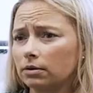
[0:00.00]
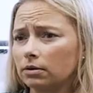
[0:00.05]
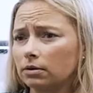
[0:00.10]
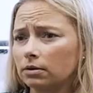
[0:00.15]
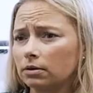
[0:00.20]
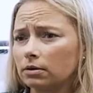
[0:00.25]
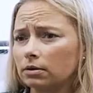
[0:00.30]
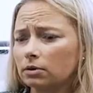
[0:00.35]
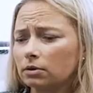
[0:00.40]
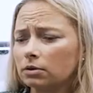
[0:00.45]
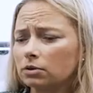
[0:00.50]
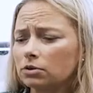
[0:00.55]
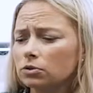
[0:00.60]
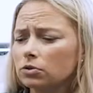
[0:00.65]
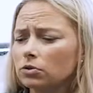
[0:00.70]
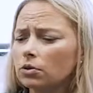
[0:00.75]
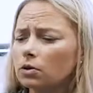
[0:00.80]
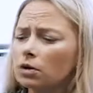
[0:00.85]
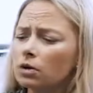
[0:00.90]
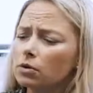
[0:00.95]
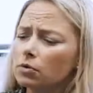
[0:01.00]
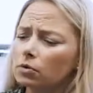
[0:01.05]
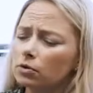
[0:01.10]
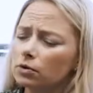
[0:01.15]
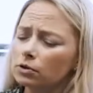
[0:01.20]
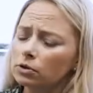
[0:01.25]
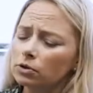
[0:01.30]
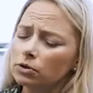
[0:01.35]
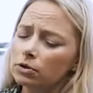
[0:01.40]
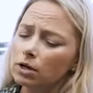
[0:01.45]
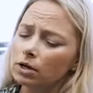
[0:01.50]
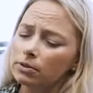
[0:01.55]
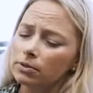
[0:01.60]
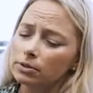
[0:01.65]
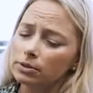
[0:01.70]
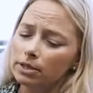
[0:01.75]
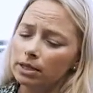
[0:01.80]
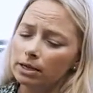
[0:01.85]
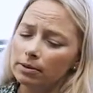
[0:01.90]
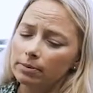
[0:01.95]
Yeah. So you know, talking
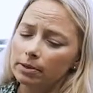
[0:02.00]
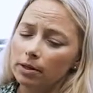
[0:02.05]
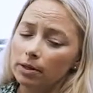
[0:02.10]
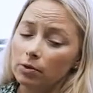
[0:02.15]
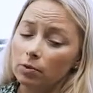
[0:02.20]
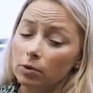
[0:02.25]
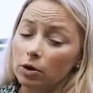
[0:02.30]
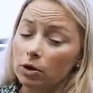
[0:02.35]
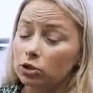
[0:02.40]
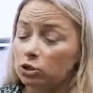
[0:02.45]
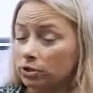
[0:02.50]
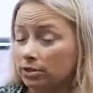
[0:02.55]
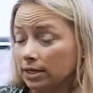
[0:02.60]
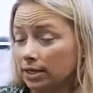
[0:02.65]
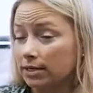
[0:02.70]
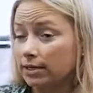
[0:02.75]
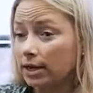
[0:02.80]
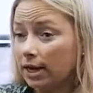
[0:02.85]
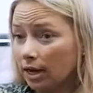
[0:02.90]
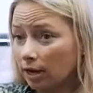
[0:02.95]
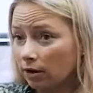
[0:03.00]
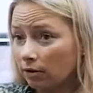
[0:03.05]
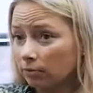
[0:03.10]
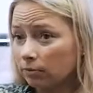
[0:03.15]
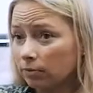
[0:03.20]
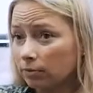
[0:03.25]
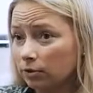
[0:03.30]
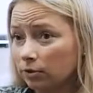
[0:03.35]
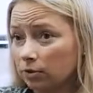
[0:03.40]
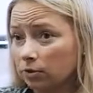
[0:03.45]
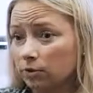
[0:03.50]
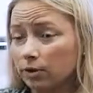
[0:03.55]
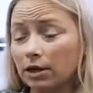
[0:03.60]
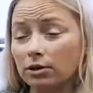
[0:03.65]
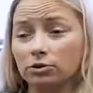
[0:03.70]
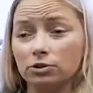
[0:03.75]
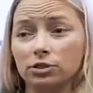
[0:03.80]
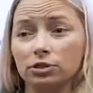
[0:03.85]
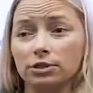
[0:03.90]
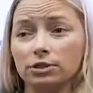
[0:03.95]
about Tammy, like where she's at now, you know,
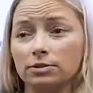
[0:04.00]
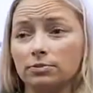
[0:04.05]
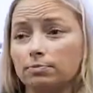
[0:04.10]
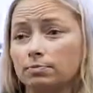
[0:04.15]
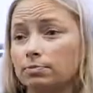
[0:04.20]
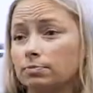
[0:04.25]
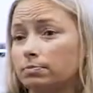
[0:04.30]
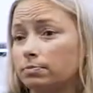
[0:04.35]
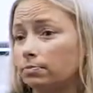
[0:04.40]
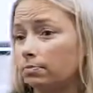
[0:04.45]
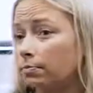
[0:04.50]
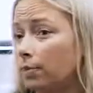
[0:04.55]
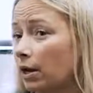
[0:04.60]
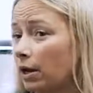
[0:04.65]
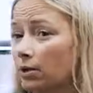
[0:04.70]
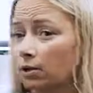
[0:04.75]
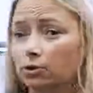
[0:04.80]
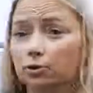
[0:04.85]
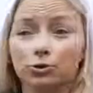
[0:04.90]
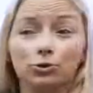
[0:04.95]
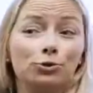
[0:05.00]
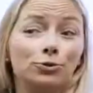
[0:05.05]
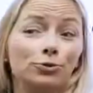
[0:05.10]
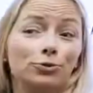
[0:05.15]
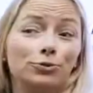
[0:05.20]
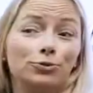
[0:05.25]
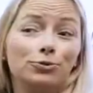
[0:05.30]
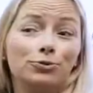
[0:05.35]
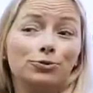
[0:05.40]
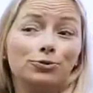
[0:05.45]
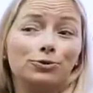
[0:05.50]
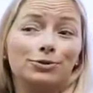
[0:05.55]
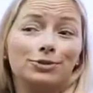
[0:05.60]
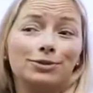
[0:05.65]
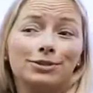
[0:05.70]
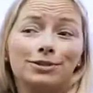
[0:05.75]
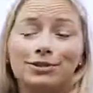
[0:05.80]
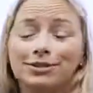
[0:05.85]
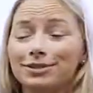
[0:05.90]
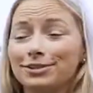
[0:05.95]
now she's back in her
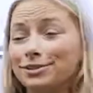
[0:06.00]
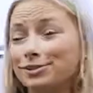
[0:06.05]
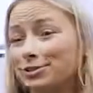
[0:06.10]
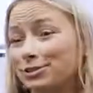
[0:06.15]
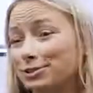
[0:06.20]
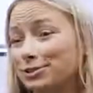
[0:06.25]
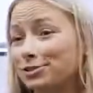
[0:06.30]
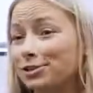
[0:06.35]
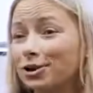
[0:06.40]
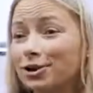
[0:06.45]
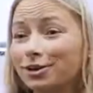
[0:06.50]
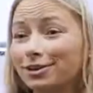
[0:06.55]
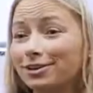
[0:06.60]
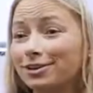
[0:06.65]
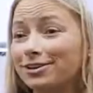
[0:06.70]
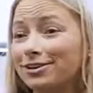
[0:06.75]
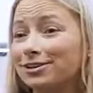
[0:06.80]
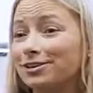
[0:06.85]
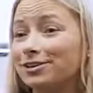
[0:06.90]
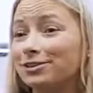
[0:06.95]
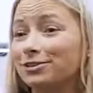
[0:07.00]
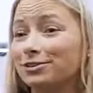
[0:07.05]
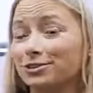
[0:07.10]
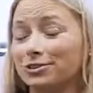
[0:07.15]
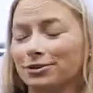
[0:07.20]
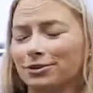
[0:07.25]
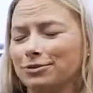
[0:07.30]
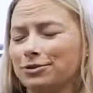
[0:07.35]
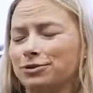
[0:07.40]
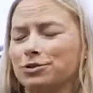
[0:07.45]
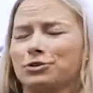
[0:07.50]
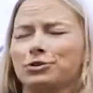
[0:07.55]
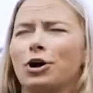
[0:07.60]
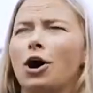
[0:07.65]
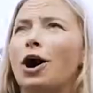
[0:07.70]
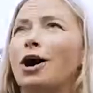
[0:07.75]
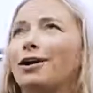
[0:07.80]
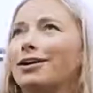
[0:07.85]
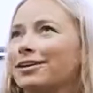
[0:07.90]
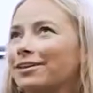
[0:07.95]
shoes. She's talking. She's
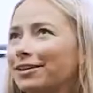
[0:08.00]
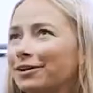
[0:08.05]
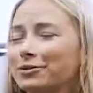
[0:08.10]
talking.